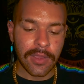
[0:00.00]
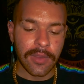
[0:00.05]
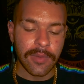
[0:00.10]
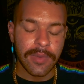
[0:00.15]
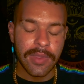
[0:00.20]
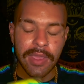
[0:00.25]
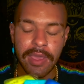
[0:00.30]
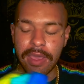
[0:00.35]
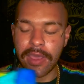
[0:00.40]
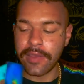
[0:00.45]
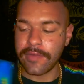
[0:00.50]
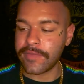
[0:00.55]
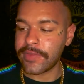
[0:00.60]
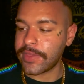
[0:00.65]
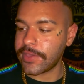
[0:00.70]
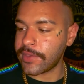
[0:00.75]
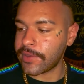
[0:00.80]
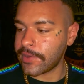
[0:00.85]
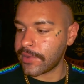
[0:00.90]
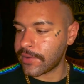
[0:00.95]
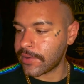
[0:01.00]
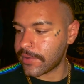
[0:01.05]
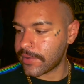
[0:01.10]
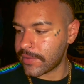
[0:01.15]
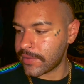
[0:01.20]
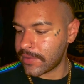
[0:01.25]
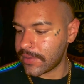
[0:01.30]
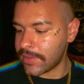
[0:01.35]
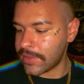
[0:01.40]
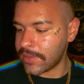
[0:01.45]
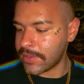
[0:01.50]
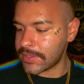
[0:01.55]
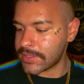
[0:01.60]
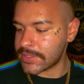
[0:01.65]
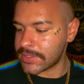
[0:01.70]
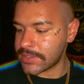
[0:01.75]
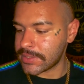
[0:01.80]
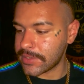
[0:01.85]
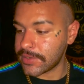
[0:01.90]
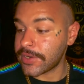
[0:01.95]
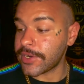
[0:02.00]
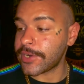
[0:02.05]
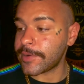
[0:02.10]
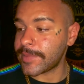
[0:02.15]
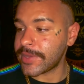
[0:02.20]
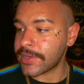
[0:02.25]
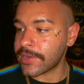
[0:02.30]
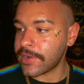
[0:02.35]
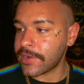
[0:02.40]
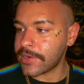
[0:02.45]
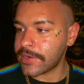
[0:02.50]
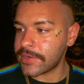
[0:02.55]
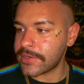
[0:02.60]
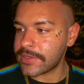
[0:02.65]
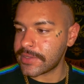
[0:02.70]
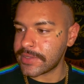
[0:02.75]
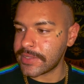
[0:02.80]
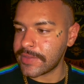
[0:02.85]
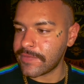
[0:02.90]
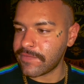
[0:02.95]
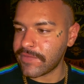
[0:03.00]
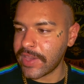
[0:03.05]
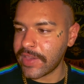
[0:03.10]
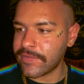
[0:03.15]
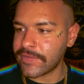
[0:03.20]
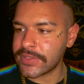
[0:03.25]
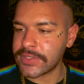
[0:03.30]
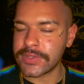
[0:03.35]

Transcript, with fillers: We have here the Hermit card, the Five of